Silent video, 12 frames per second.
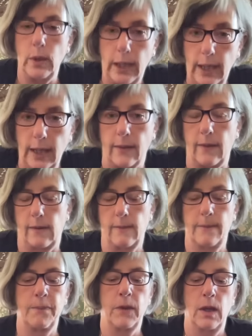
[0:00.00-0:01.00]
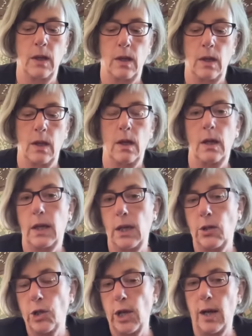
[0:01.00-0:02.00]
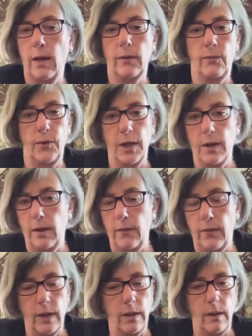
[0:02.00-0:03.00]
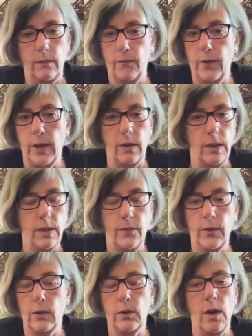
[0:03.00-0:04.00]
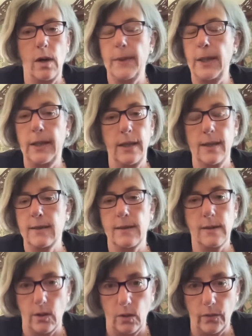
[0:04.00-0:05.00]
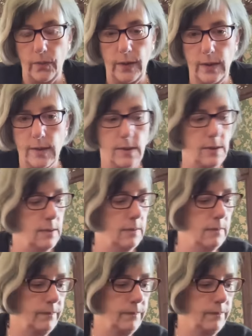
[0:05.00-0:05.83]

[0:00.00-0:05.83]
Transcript: hits. King Charles, very, very, very difficult time. He can't solve this.